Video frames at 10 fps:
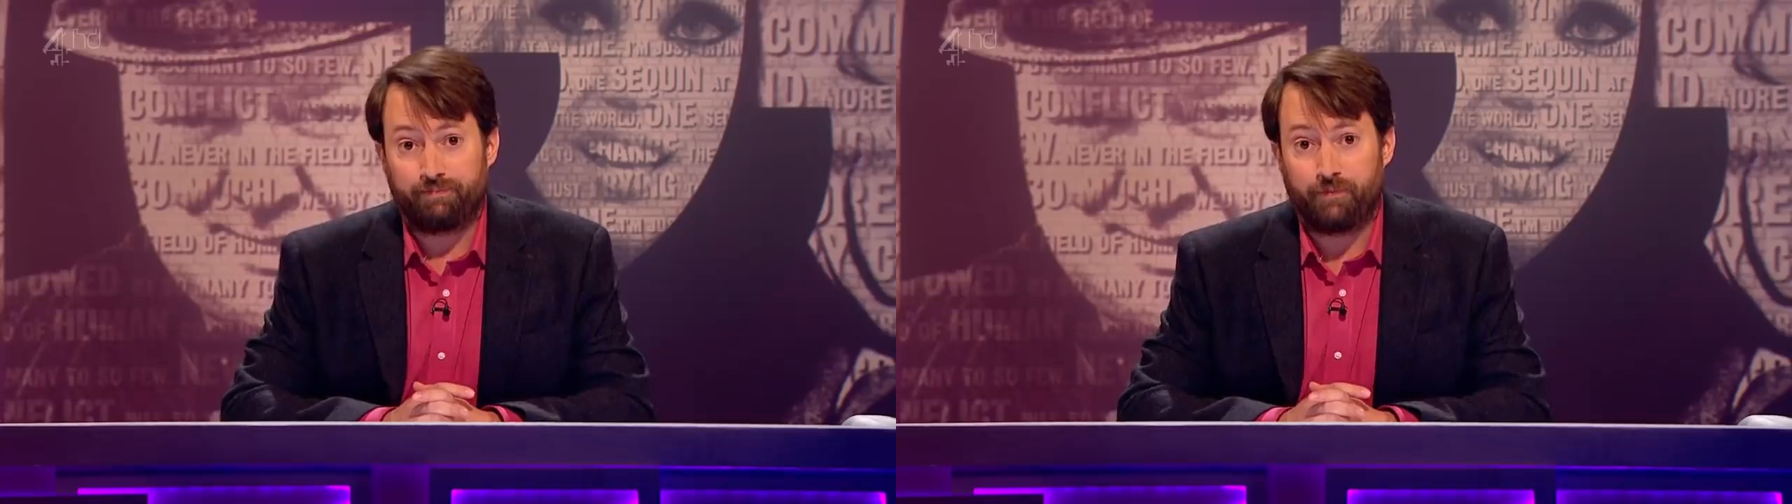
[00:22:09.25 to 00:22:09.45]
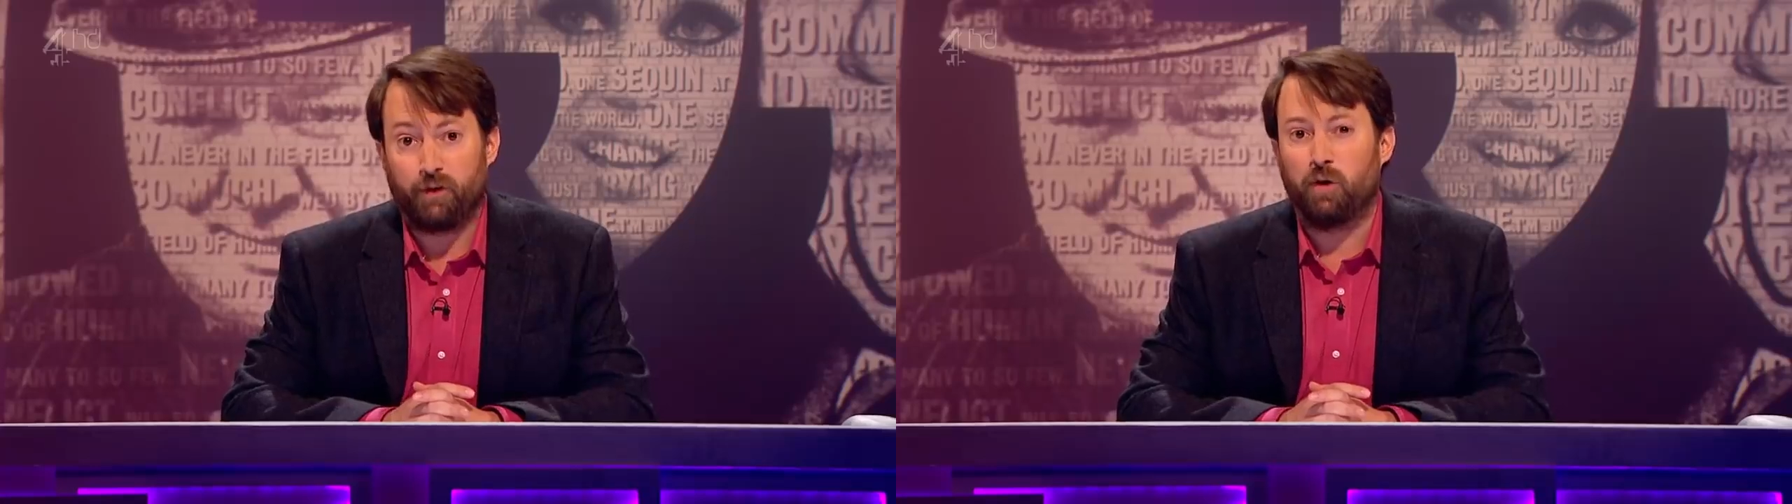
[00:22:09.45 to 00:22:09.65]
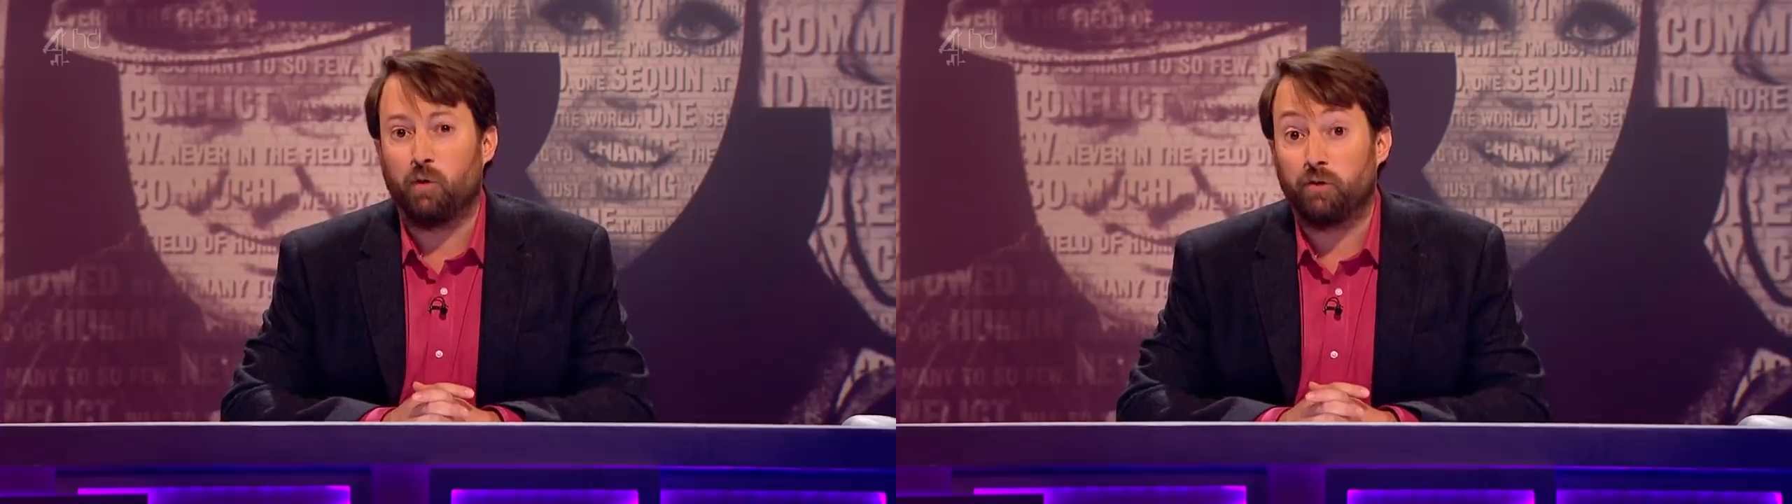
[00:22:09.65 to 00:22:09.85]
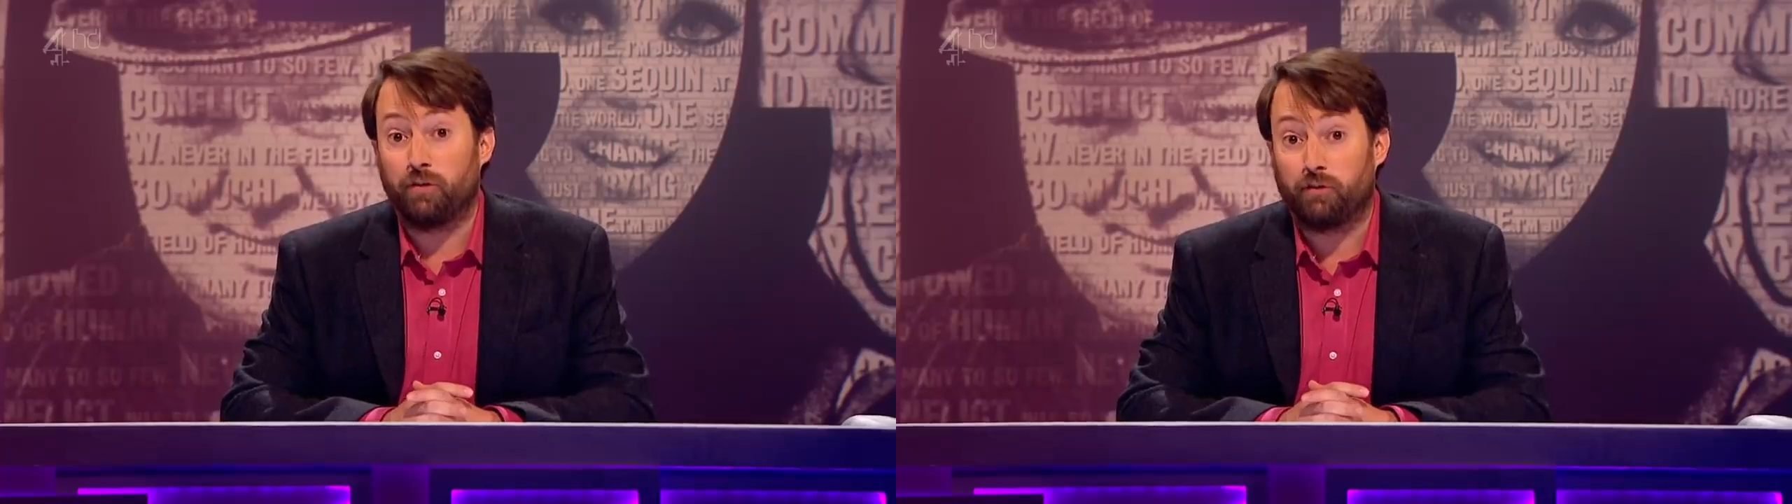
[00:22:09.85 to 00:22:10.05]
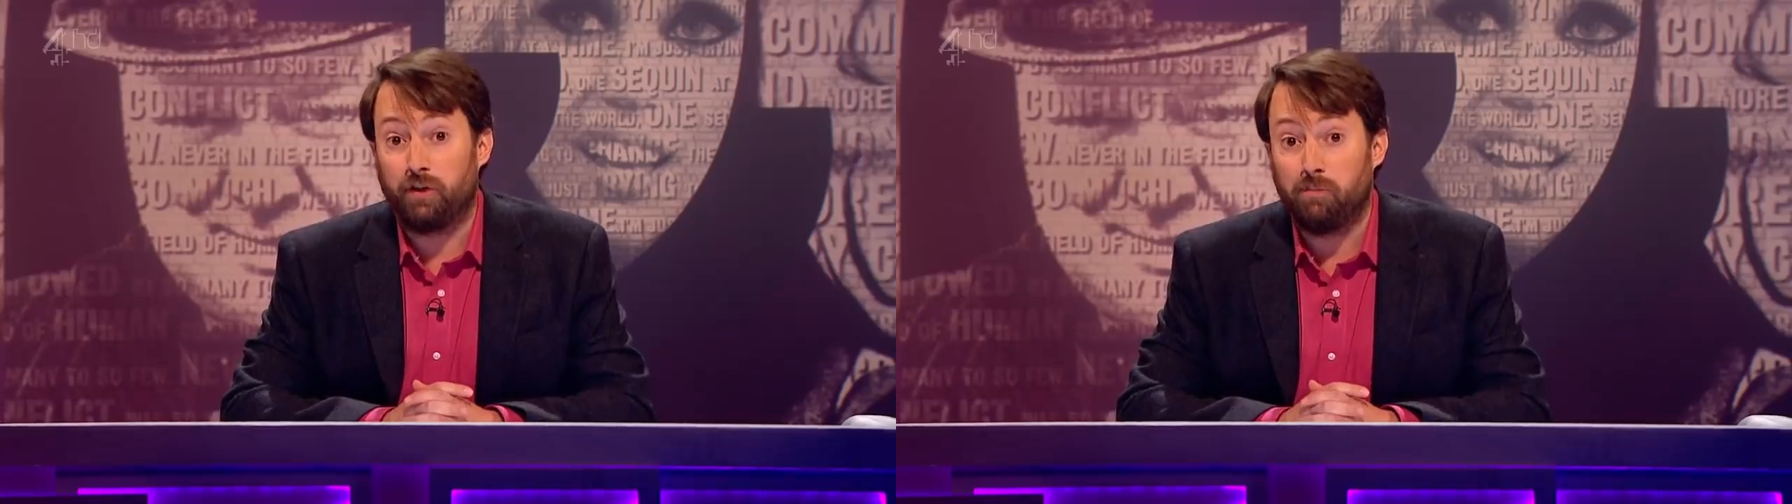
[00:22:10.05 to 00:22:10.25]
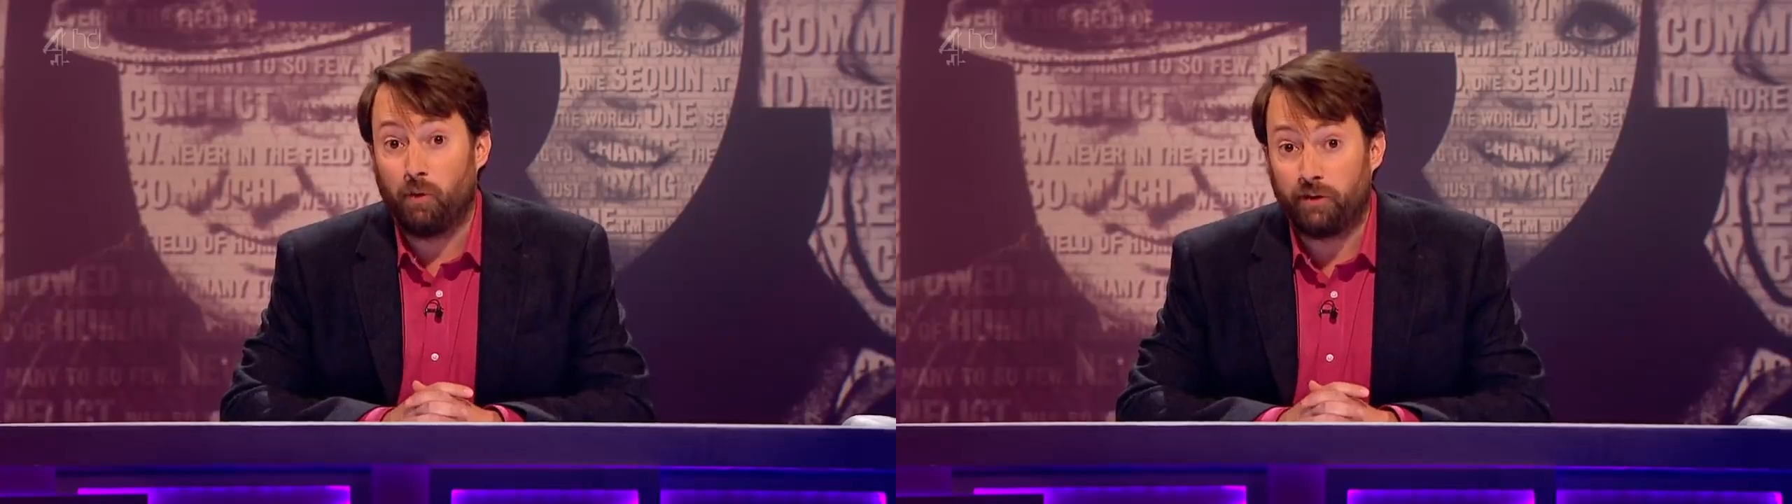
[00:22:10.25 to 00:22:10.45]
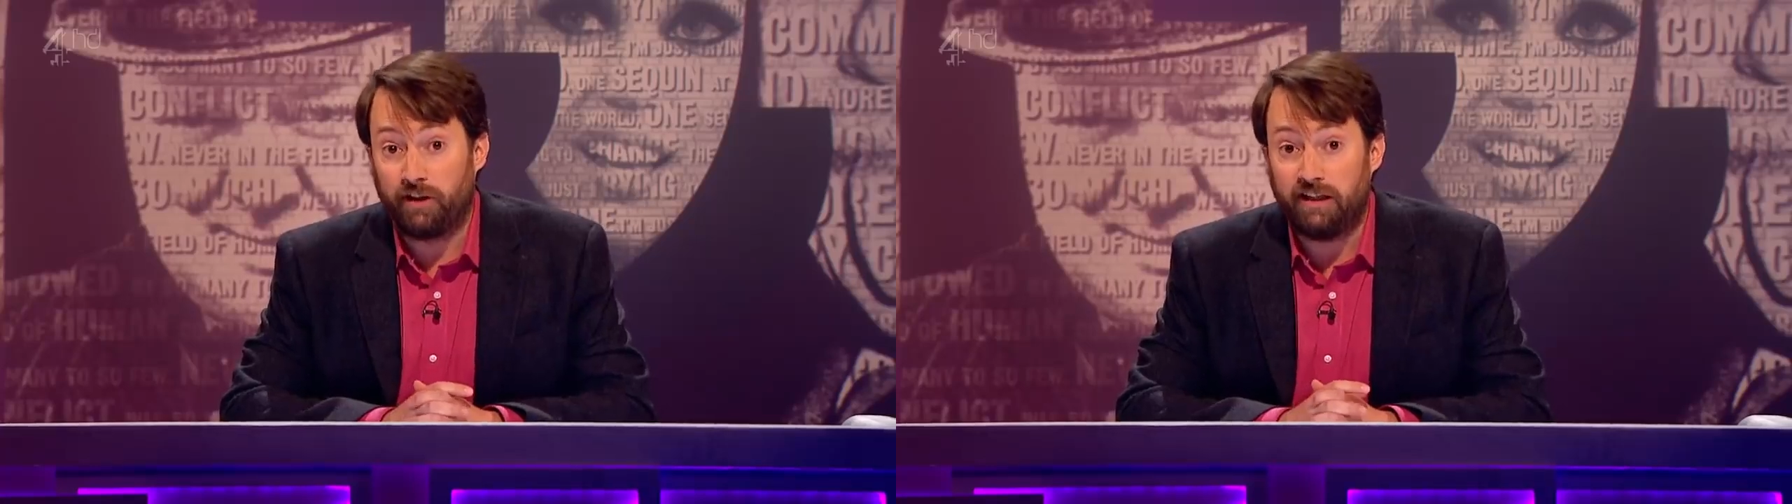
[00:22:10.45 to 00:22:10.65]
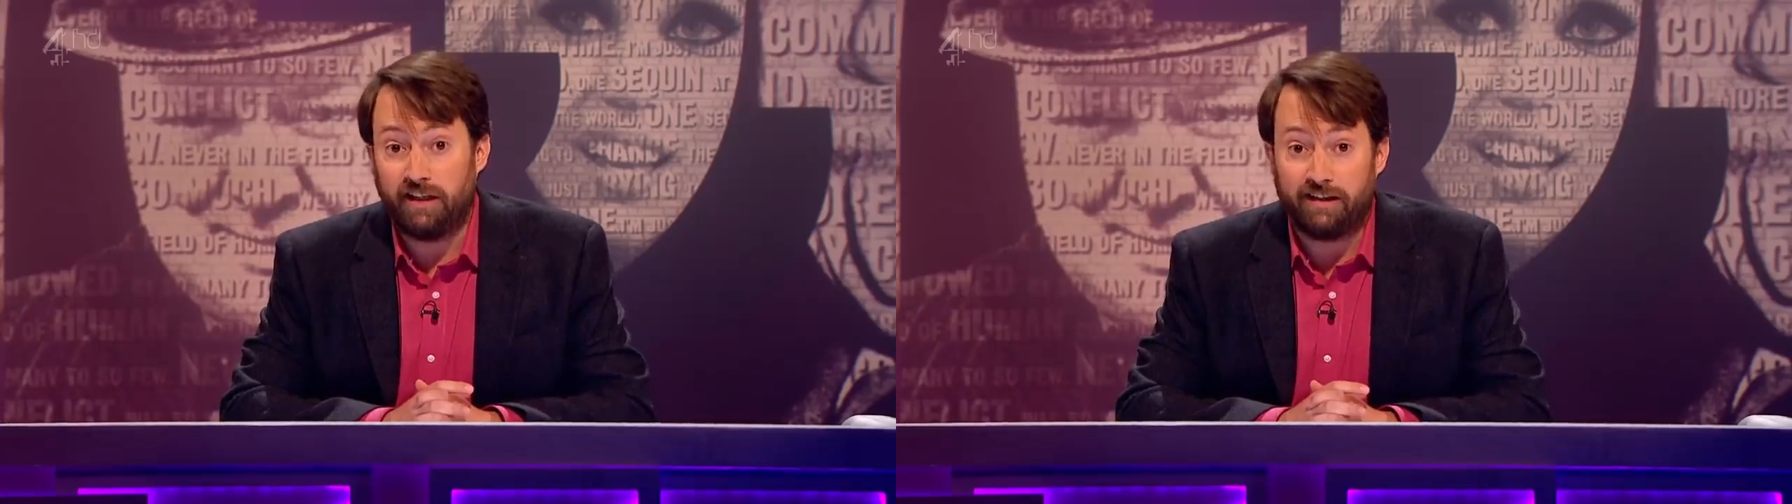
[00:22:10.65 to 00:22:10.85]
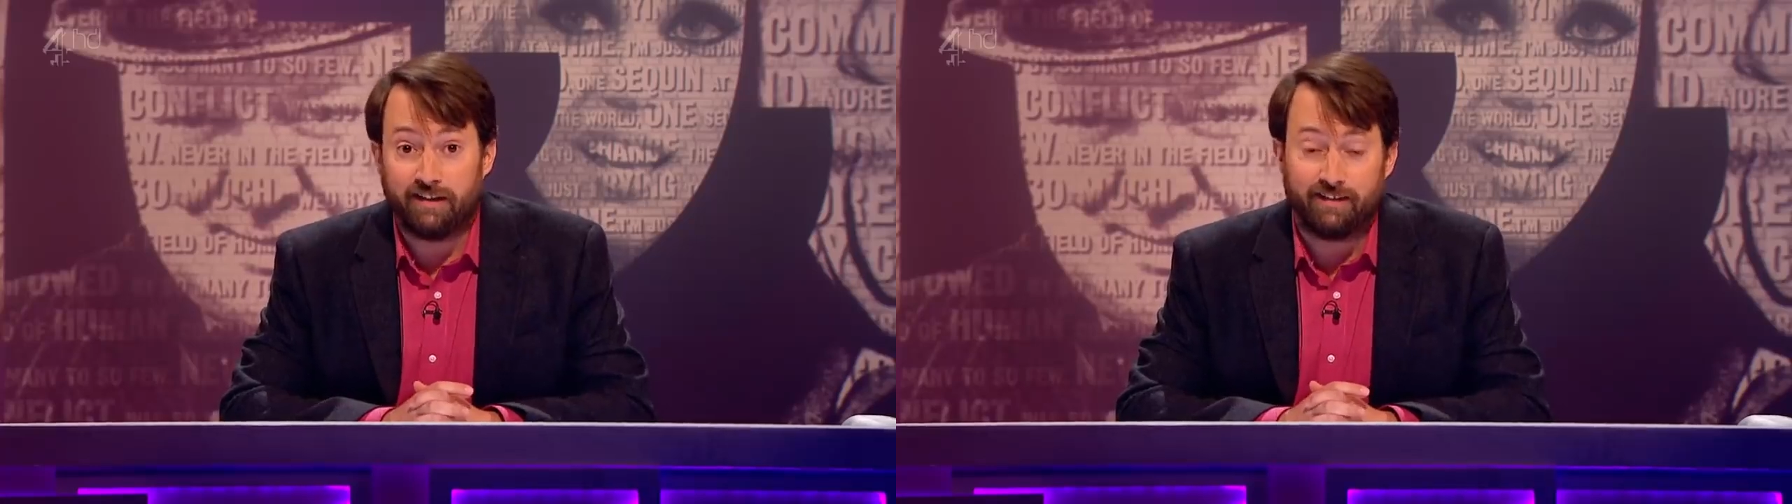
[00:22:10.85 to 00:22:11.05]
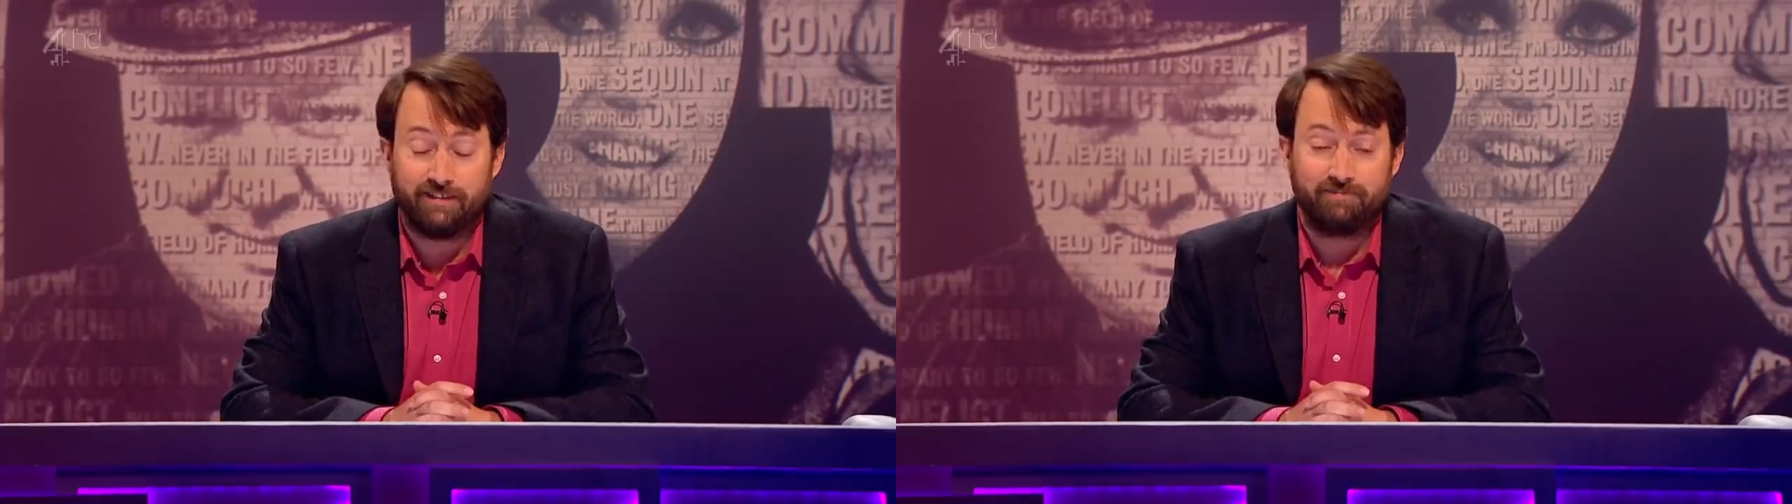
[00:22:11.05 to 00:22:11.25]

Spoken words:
So he ordered 3 more than he needed.